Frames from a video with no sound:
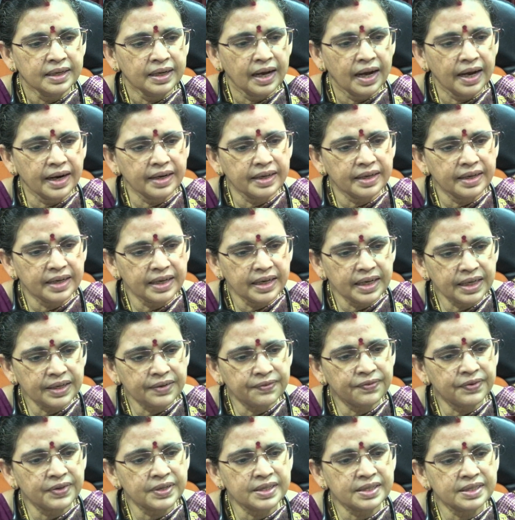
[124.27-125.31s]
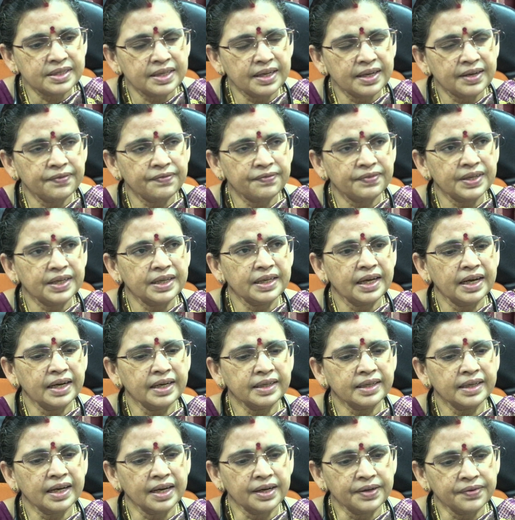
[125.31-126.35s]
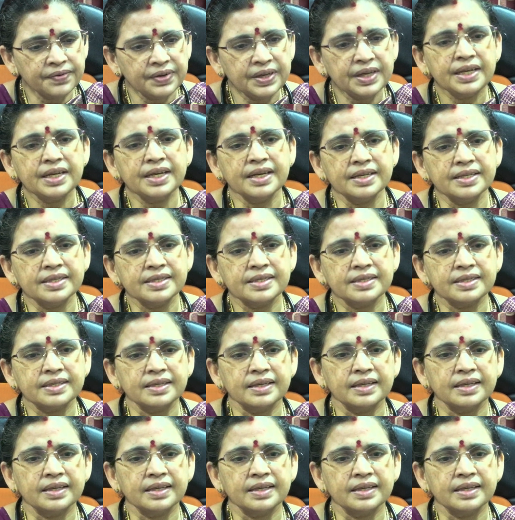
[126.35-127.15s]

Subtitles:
and need for safety and convenience.